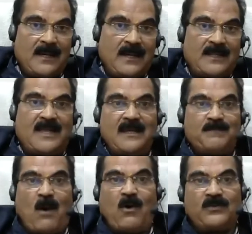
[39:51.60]
nothing
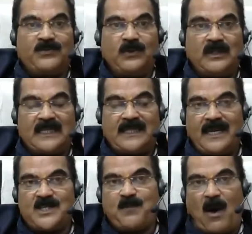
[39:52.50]
powerful,
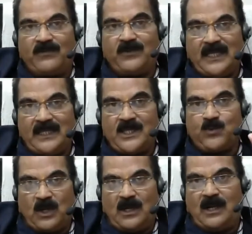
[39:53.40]
nothing is powerful in
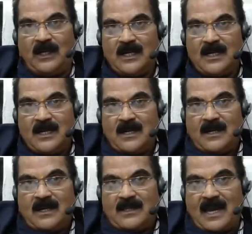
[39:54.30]
this world
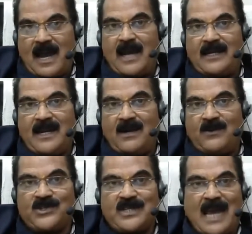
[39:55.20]
than an idea
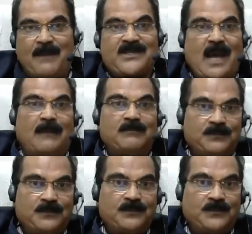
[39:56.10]
whose time has come.
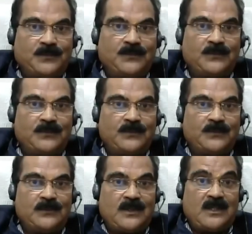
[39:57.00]

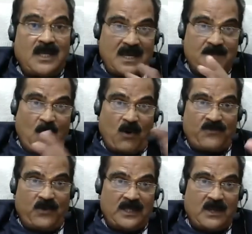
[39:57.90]
Nothing
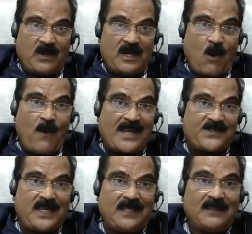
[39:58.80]
powerful in the world. Now
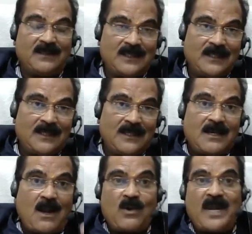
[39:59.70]
vaccine.
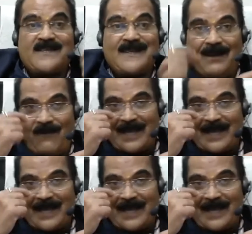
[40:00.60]
Now nasal